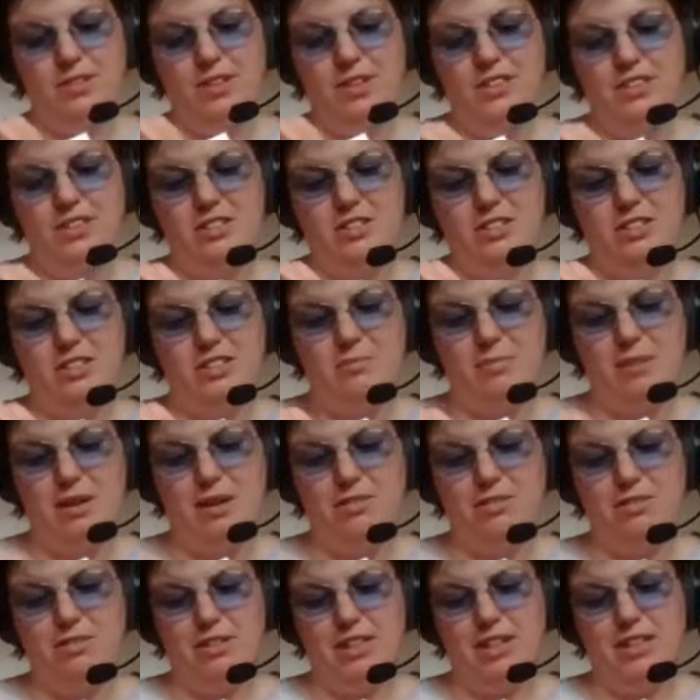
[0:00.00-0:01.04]
You've actually got this
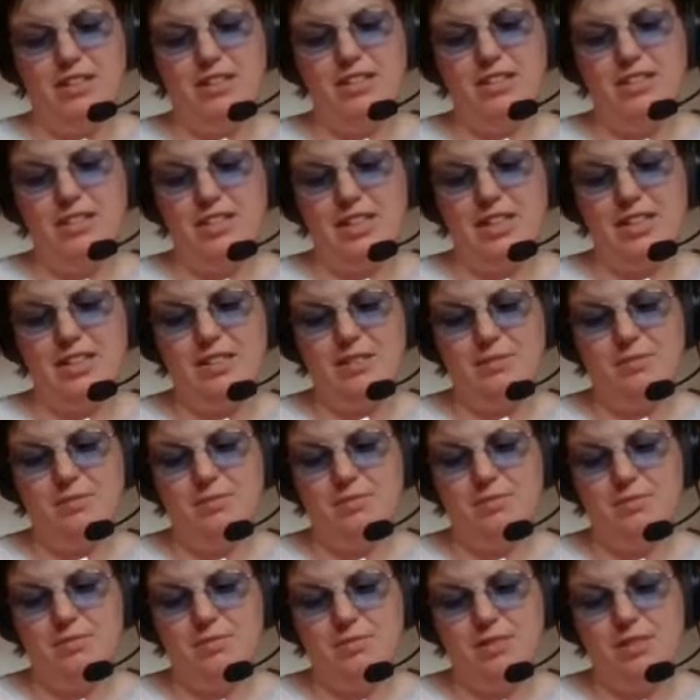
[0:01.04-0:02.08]
pattern inside
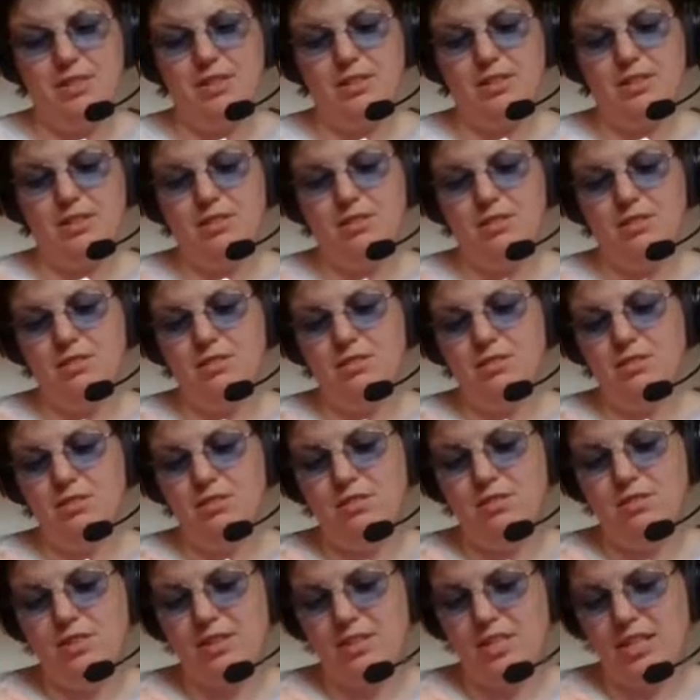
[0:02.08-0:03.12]
them, like,
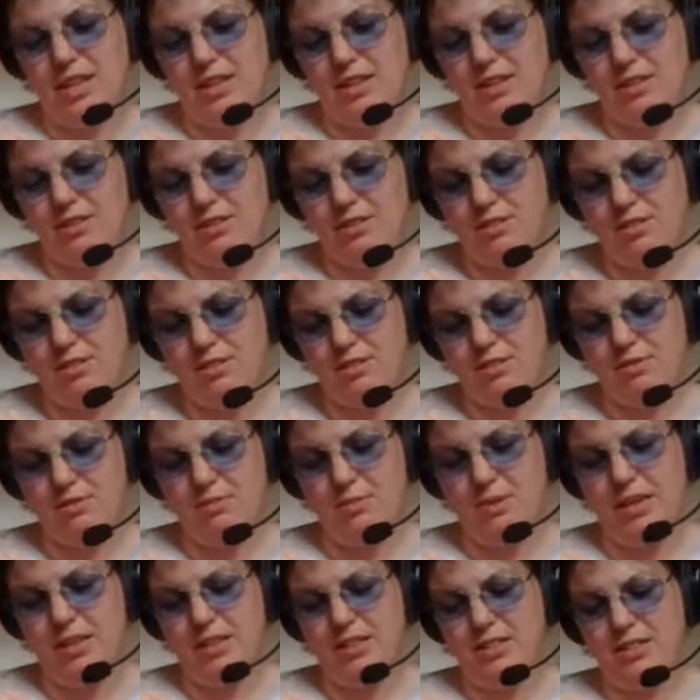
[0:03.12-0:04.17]
set.
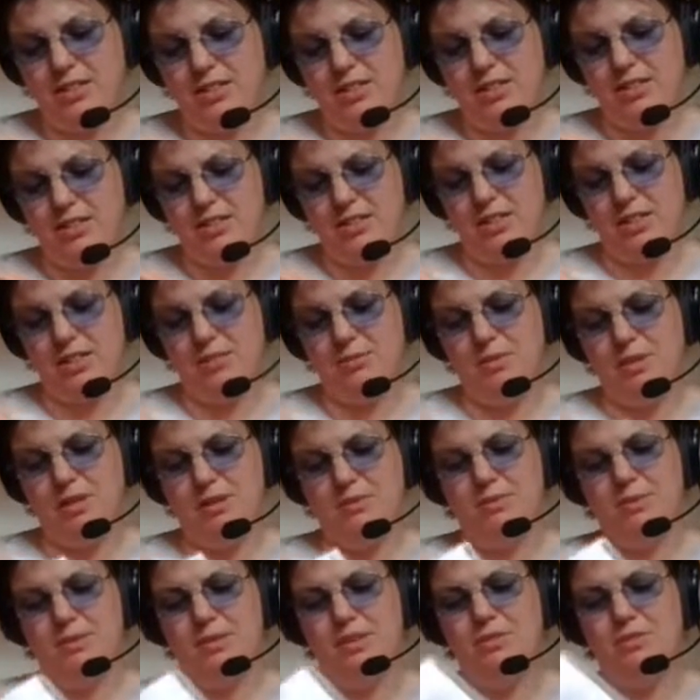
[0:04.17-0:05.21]
The magazine's like
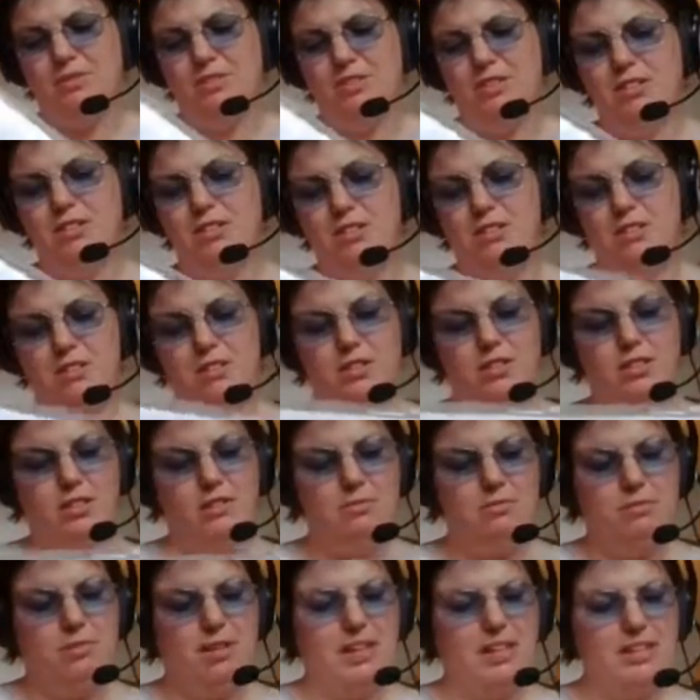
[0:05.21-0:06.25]
made up of different
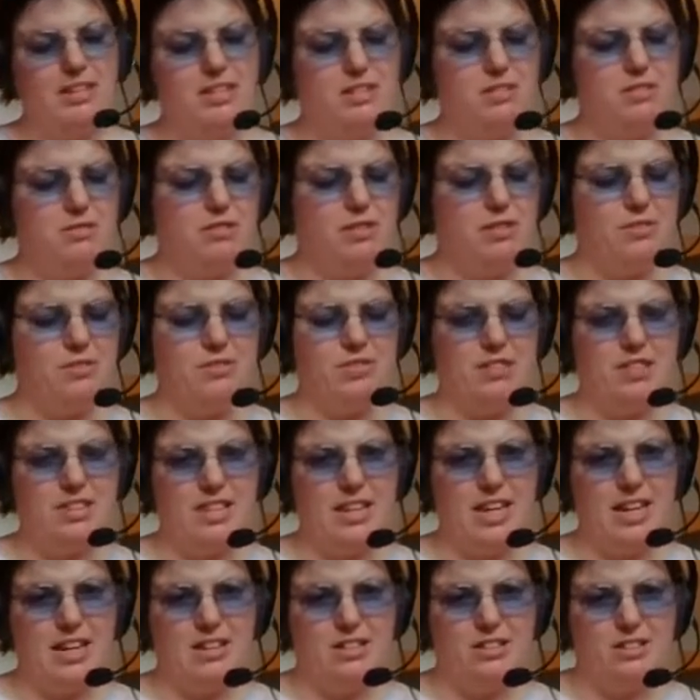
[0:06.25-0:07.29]
pages from different
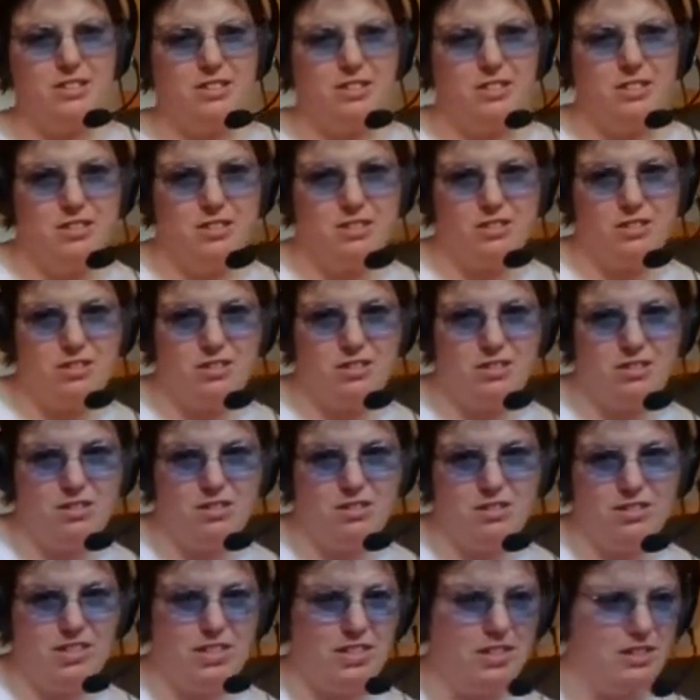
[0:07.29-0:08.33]
sections,
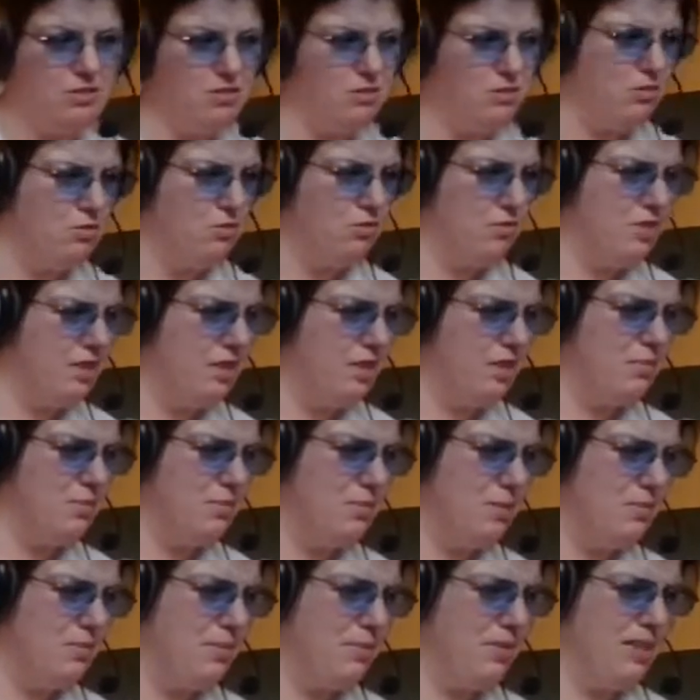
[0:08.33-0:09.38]
because the actual whole
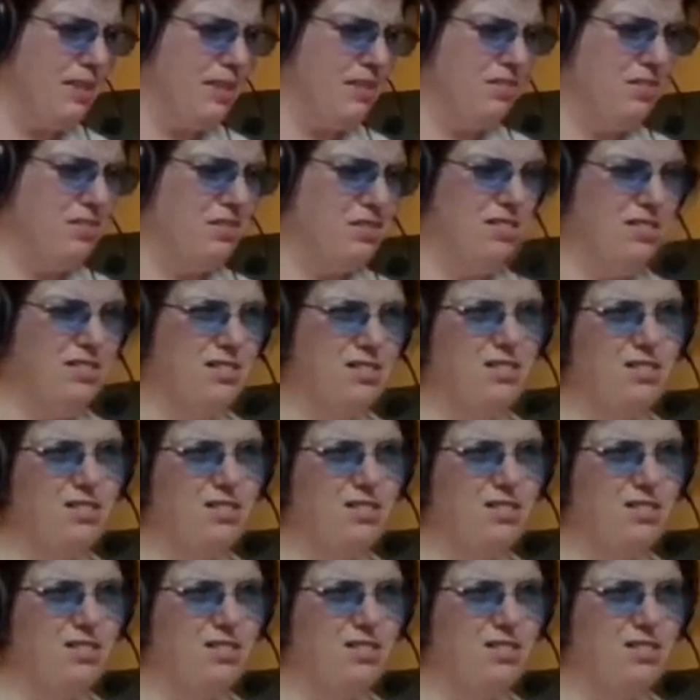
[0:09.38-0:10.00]
thing's made up of like